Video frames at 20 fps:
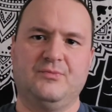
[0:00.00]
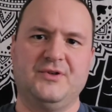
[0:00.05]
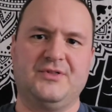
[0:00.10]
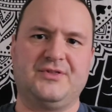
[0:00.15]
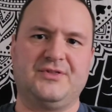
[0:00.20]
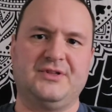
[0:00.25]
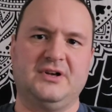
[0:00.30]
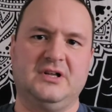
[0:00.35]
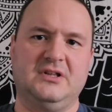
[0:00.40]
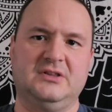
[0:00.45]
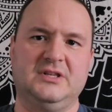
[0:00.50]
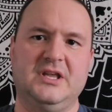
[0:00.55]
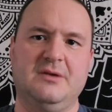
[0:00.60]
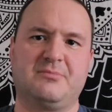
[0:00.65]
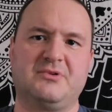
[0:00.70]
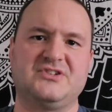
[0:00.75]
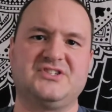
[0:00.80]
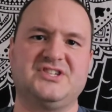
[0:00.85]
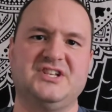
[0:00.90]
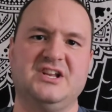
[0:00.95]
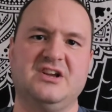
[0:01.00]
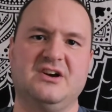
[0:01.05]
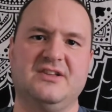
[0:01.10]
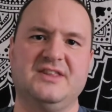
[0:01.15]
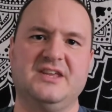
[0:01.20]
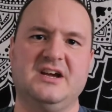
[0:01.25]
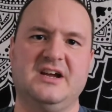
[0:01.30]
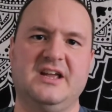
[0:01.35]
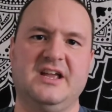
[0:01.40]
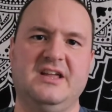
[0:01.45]
with the Libra sitting
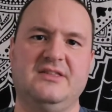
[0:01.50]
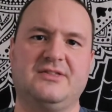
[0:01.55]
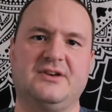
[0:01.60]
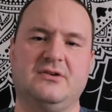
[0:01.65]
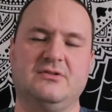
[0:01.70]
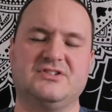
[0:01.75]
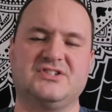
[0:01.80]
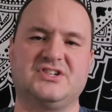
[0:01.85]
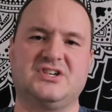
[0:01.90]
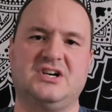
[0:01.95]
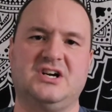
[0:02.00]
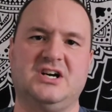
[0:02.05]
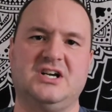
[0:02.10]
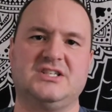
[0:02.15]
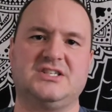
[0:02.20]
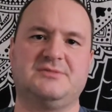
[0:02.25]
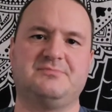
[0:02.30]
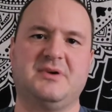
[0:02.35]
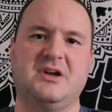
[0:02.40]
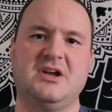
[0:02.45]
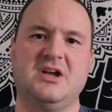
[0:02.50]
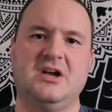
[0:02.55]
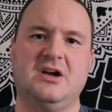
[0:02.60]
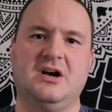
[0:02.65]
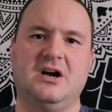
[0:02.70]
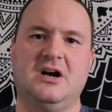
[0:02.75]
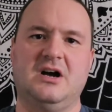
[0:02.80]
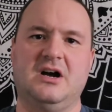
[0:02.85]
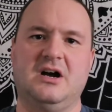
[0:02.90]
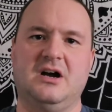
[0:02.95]
on the eighth house cusp,
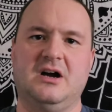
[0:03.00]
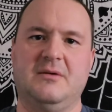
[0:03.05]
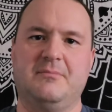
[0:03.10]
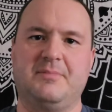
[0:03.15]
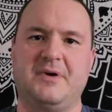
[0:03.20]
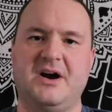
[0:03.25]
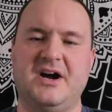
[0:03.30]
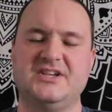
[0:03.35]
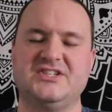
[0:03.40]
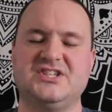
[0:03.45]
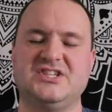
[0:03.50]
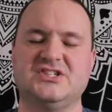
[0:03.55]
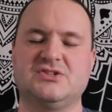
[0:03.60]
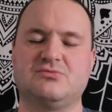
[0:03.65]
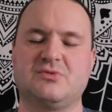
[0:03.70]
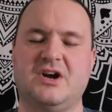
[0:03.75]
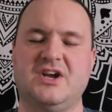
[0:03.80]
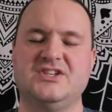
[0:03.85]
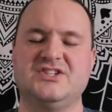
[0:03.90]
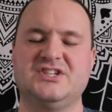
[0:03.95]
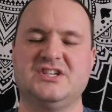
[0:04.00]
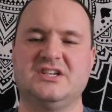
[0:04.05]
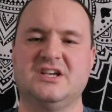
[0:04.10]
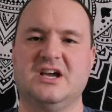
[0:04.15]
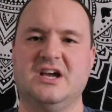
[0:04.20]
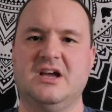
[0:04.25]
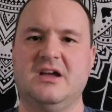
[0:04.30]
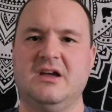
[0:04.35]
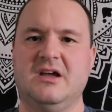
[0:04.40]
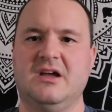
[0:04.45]
uh, Pisces
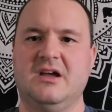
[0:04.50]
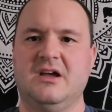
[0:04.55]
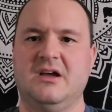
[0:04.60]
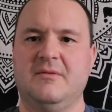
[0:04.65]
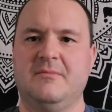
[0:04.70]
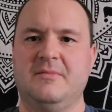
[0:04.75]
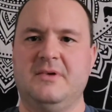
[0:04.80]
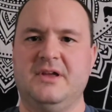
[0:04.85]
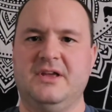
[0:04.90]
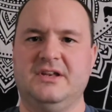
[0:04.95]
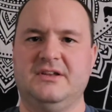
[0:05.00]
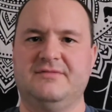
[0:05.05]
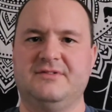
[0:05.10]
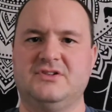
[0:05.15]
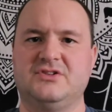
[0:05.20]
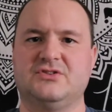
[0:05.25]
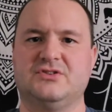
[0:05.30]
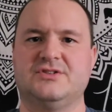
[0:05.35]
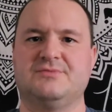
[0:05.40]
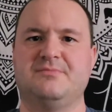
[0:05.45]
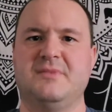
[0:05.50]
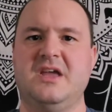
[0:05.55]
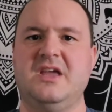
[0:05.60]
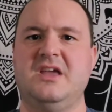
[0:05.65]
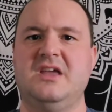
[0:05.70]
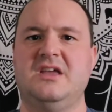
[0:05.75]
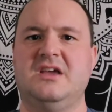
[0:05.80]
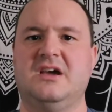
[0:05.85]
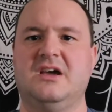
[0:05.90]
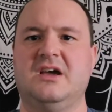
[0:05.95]
rising uh, individuals
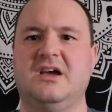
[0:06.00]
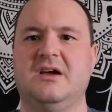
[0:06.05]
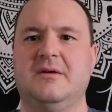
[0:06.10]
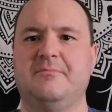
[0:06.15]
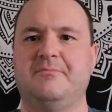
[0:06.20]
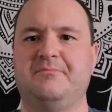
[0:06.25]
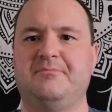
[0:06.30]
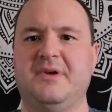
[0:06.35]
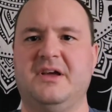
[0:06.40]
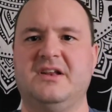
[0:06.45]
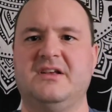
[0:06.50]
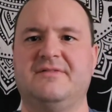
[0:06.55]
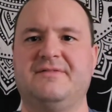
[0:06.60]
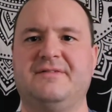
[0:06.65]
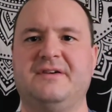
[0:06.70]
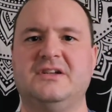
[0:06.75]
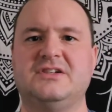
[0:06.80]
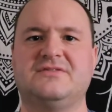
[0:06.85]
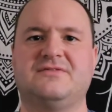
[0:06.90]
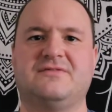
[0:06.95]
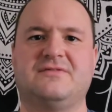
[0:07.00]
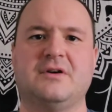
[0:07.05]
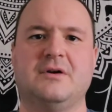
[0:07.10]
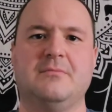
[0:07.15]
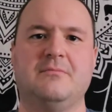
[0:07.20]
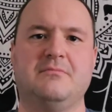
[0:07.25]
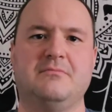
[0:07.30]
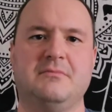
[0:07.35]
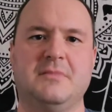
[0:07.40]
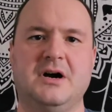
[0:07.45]
may uh, benefit
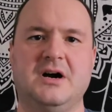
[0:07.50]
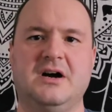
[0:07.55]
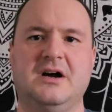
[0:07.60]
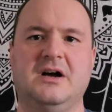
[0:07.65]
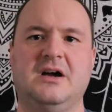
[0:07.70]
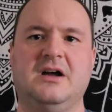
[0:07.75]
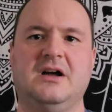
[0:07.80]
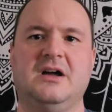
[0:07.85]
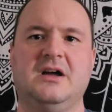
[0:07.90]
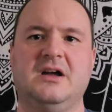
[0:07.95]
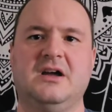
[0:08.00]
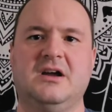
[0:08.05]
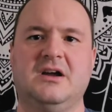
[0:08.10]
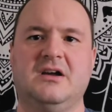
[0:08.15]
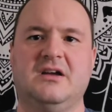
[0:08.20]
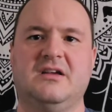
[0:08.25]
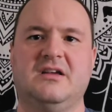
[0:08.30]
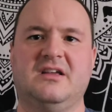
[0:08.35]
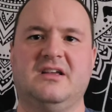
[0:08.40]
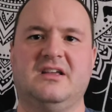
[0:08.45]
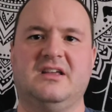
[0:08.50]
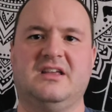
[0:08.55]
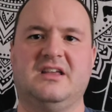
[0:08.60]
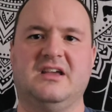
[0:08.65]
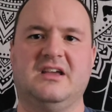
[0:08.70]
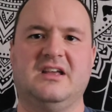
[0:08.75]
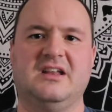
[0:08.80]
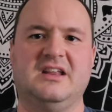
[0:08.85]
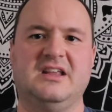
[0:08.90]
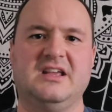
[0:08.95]
from uh,
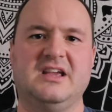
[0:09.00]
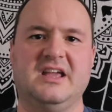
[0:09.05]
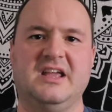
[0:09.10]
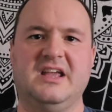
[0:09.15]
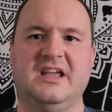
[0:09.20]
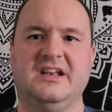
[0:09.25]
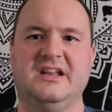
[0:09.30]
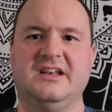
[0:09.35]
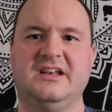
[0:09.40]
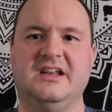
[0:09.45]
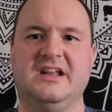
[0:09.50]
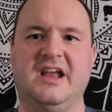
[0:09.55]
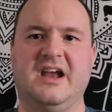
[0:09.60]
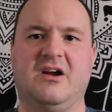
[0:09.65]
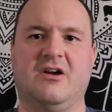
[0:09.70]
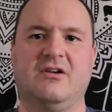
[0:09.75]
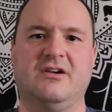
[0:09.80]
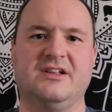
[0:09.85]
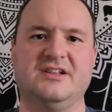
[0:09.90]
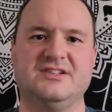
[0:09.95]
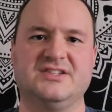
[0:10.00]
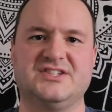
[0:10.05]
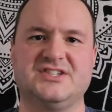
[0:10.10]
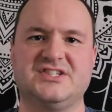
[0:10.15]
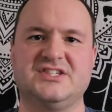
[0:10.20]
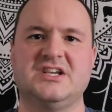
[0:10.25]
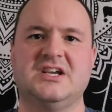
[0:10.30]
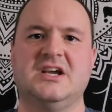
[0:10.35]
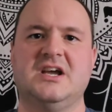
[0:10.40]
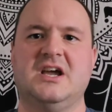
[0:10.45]
getting an
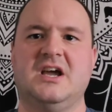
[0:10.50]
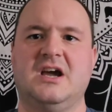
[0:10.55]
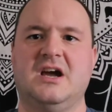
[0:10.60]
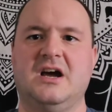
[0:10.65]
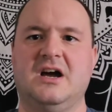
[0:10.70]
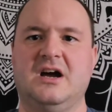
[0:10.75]
inheritance